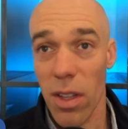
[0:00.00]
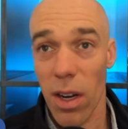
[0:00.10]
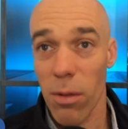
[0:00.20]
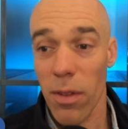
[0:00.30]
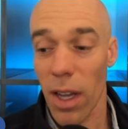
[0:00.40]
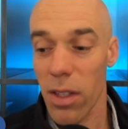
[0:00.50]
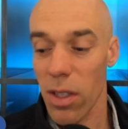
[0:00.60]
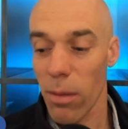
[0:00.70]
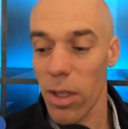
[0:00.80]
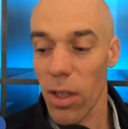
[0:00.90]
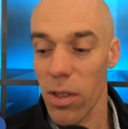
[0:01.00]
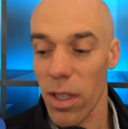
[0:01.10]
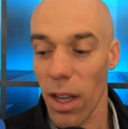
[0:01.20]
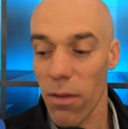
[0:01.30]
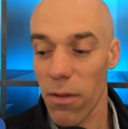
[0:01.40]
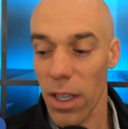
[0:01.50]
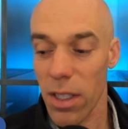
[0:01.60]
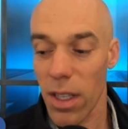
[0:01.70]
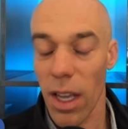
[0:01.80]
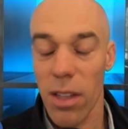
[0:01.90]
there. We've got some deals that have
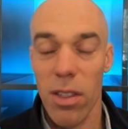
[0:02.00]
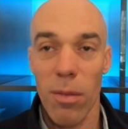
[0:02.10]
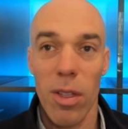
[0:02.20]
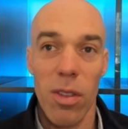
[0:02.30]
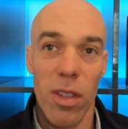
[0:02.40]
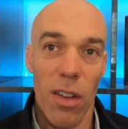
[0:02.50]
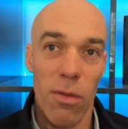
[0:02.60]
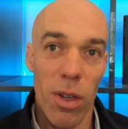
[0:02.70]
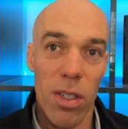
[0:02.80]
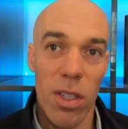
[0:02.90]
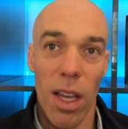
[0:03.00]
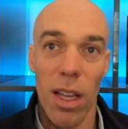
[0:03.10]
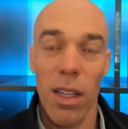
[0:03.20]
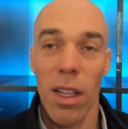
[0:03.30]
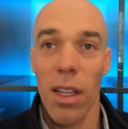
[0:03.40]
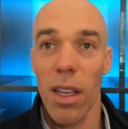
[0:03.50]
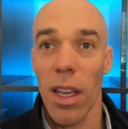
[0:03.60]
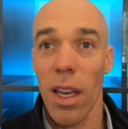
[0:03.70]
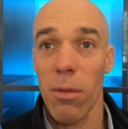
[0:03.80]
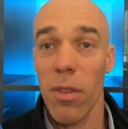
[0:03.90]
fixed debt, some deals that have bridge debt,
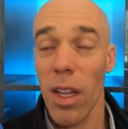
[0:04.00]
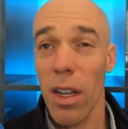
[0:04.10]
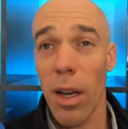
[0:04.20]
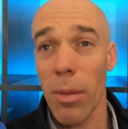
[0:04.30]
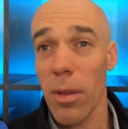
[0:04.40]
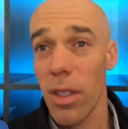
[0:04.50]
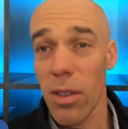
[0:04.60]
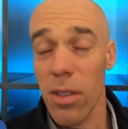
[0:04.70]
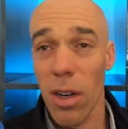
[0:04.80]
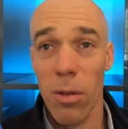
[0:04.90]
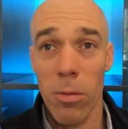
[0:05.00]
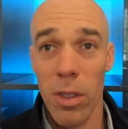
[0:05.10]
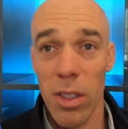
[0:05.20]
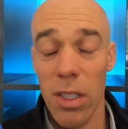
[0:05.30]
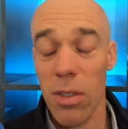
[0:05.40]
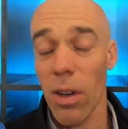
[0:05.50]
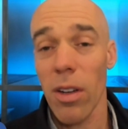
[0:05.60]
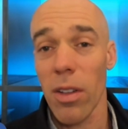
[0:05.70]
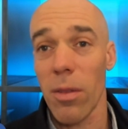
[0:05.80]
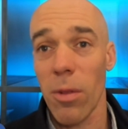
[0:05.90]
and we've got a couple of deals that are really
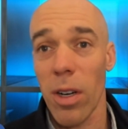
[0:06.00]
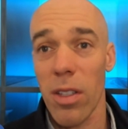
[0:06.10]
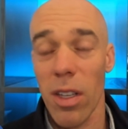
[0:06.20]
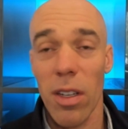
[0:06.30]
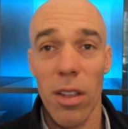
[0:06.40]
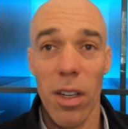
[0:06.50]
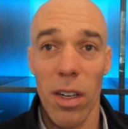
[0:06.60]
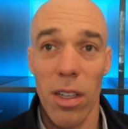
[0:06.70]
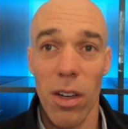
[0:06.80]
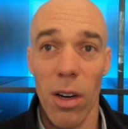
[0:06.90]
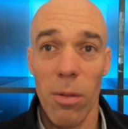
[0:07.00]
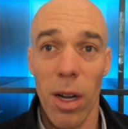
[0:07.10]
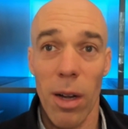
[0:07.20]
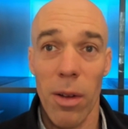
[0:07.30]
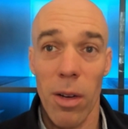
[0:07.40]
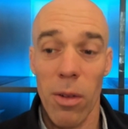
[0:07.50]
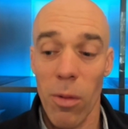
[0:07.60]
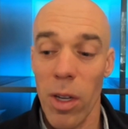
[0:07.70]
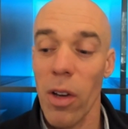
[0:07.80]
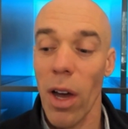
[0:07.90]
struggling where it's unclear. What are
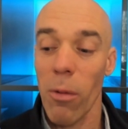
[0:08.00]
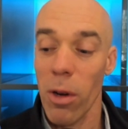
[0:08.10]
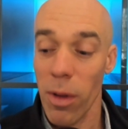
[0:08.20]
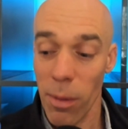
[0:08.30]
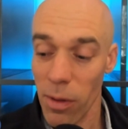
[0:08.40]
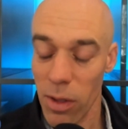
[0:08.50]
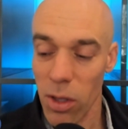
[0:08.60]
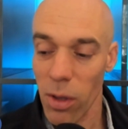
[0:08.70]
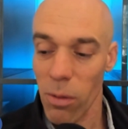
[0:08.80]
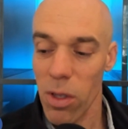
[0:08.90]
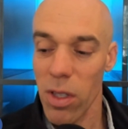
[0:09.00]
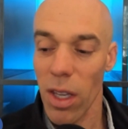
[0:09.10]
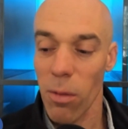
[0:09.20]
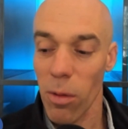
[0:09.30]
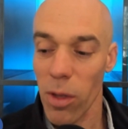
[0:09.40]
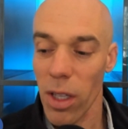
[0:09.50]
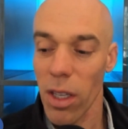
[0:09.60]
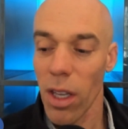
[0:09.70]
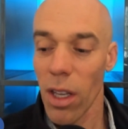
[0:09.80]
we going to be able to do? And we're really